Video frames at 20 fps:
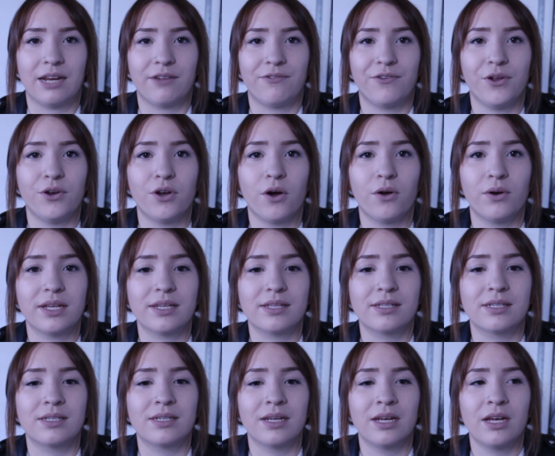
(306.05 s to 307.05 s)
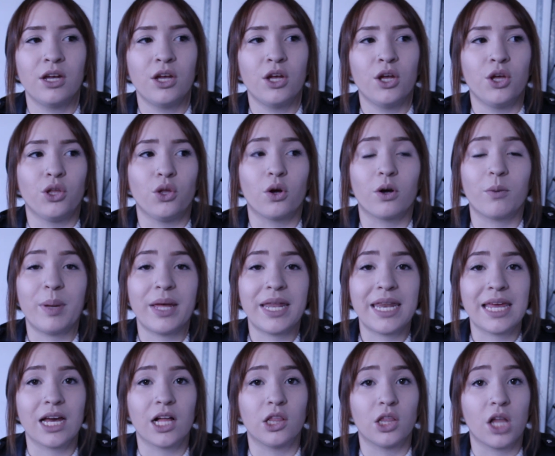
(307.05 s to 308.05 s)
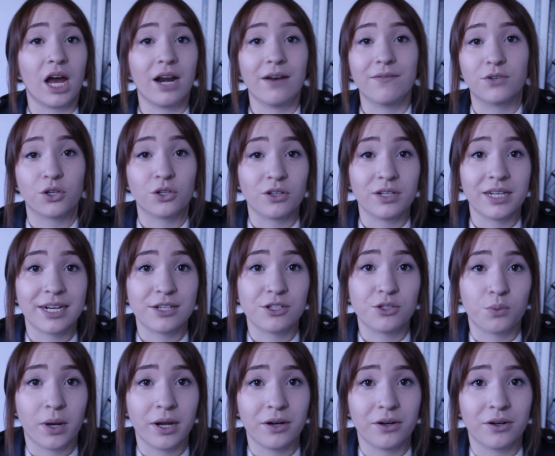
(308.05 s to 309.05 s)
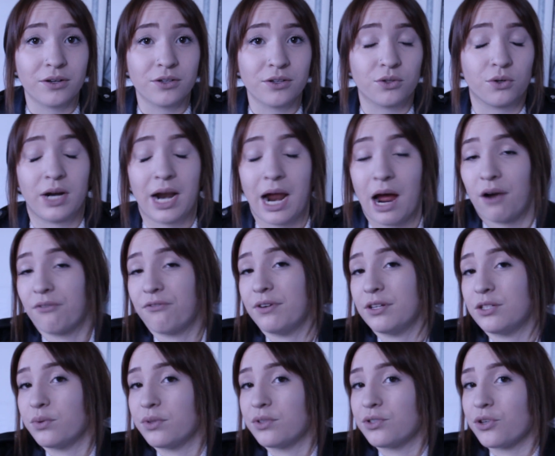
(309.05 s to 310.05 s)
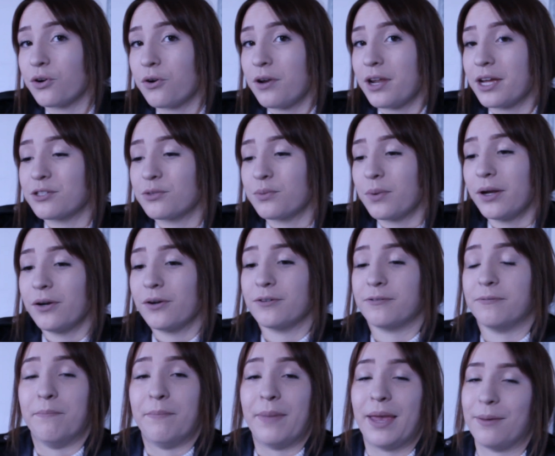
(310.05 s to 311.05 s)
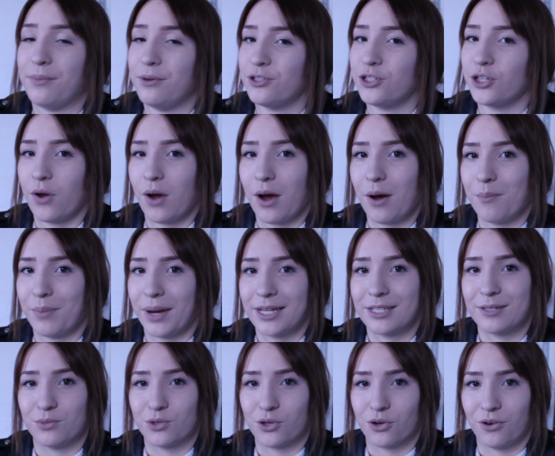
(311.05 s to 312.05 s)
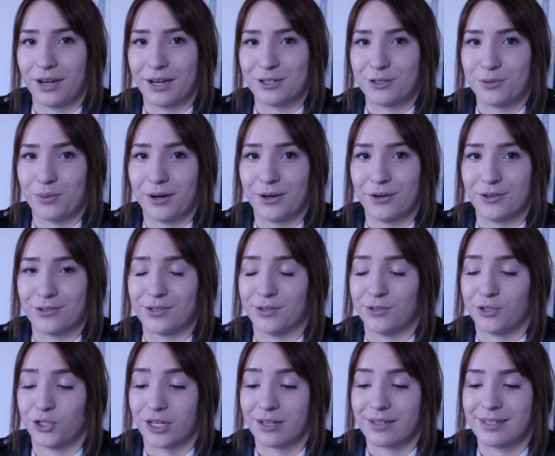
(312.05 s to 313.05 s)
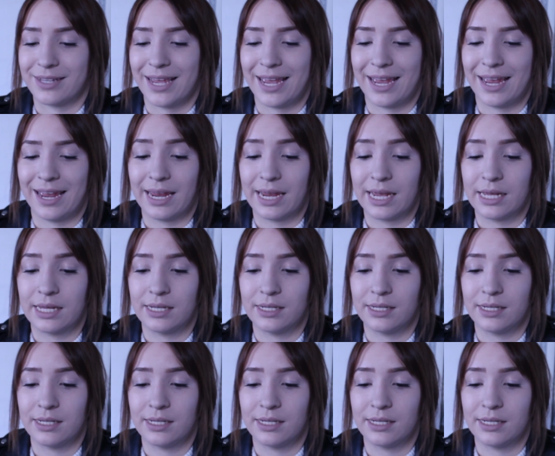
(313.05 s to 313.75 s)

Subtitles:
If you noticed you're pinning a lot of turtleneck sweaters or outfits with turtleneck sweaters, maybe you should go out and buy some turtleneck sweaters. Just saying.